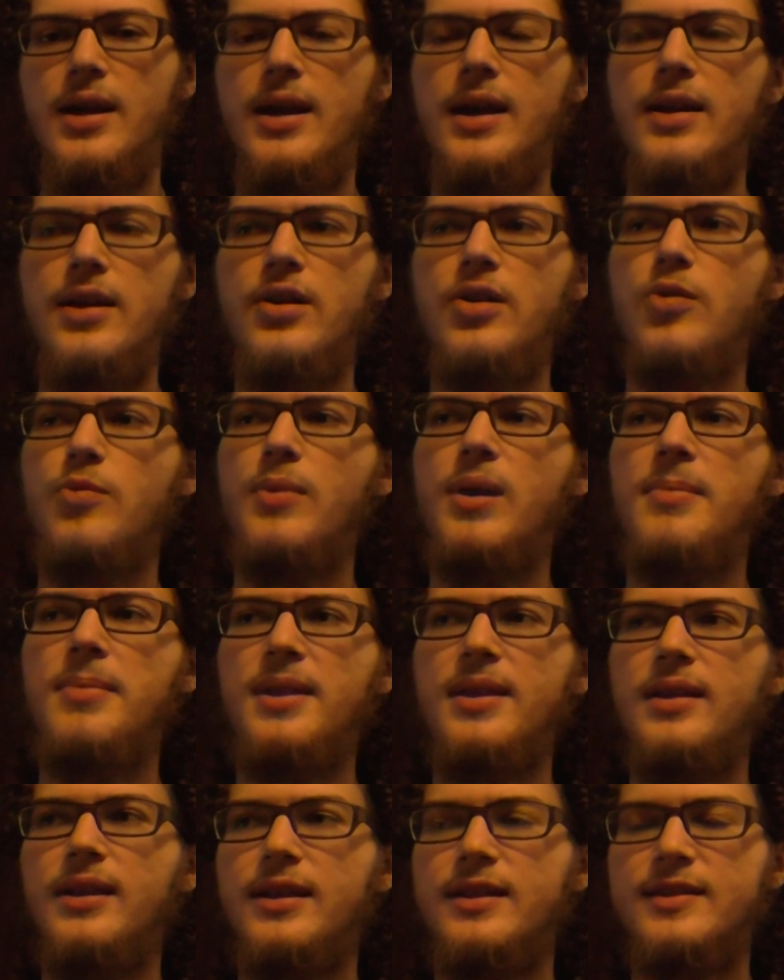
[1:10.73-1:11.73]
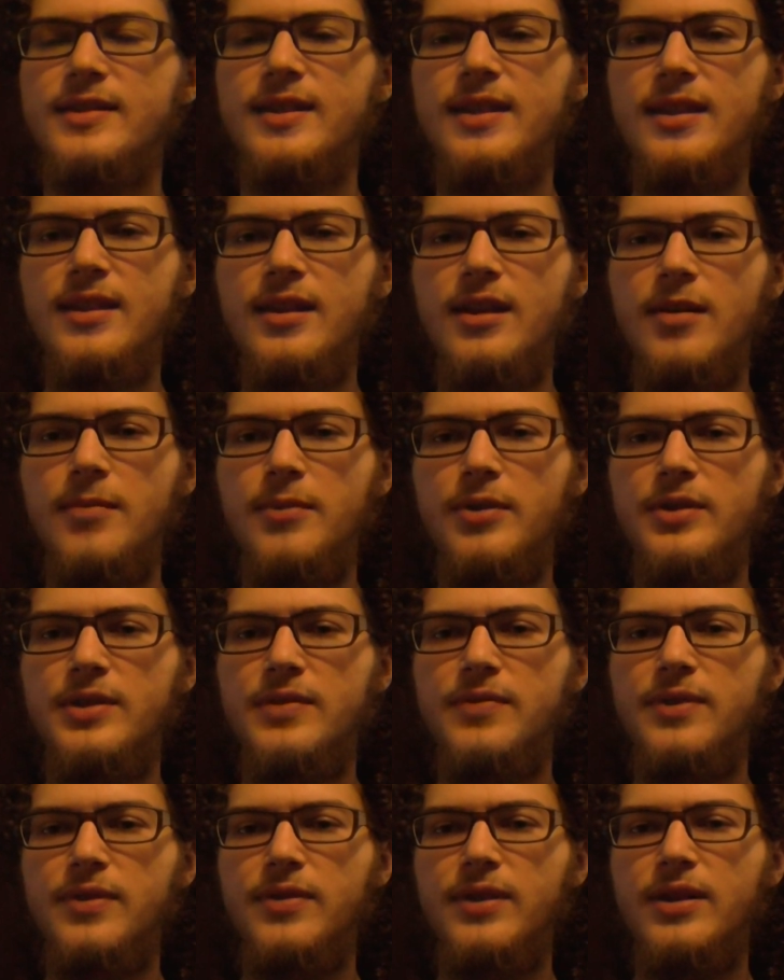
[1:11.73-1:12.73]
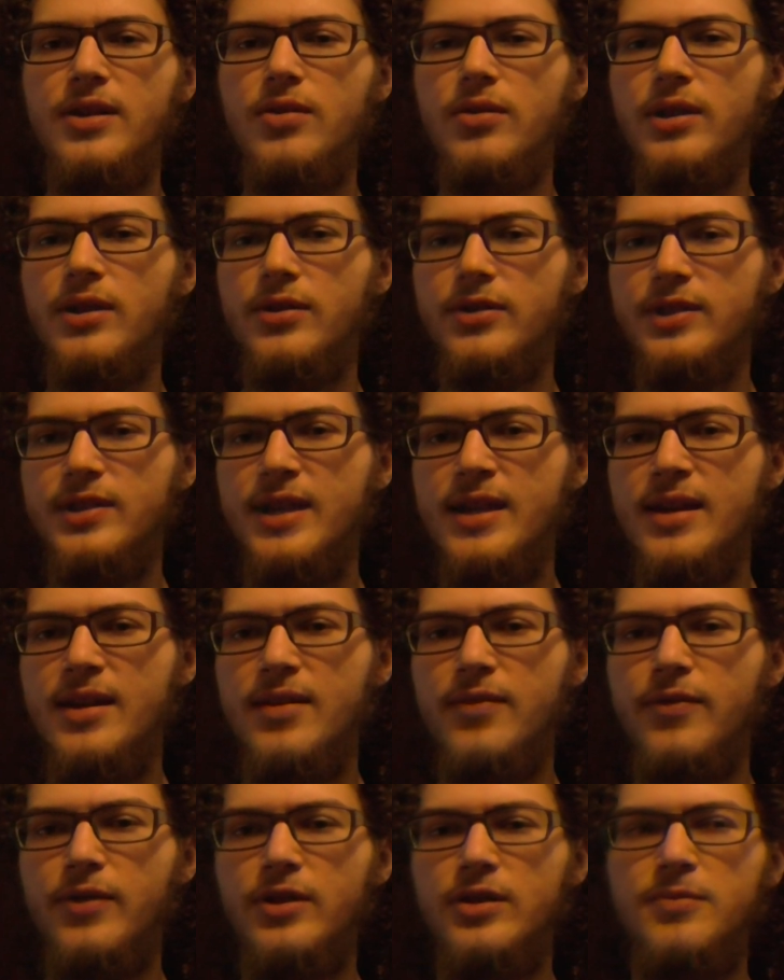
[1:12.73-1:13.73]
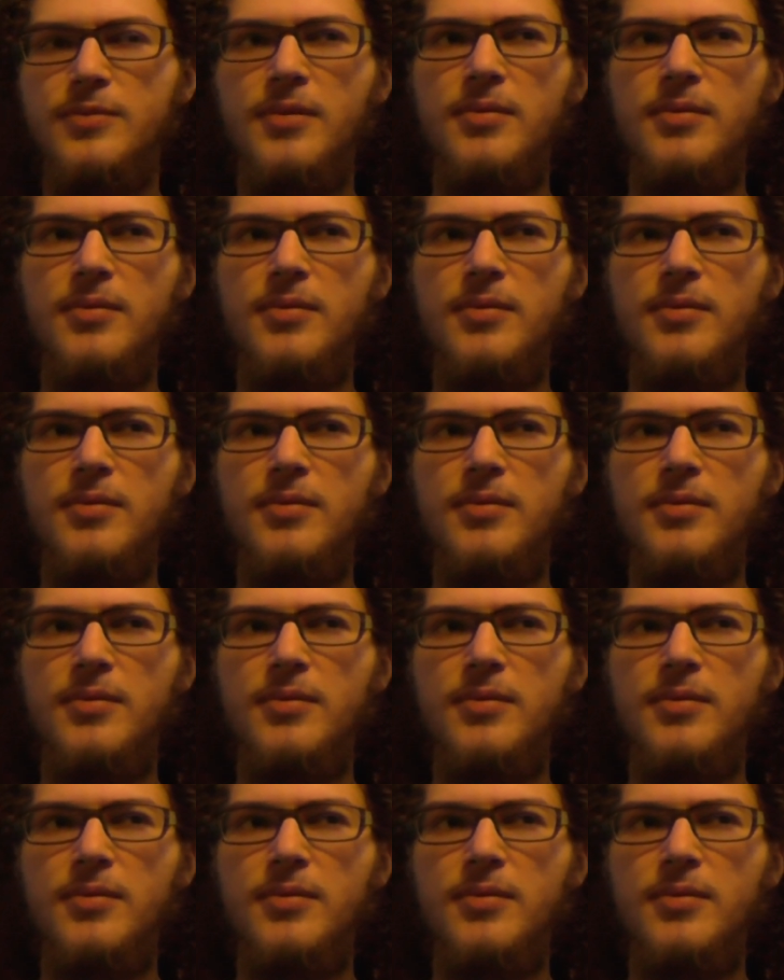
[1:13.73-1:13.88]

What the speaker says: And, you know, maybe like seeing the numbers, even if they don't understand it at first,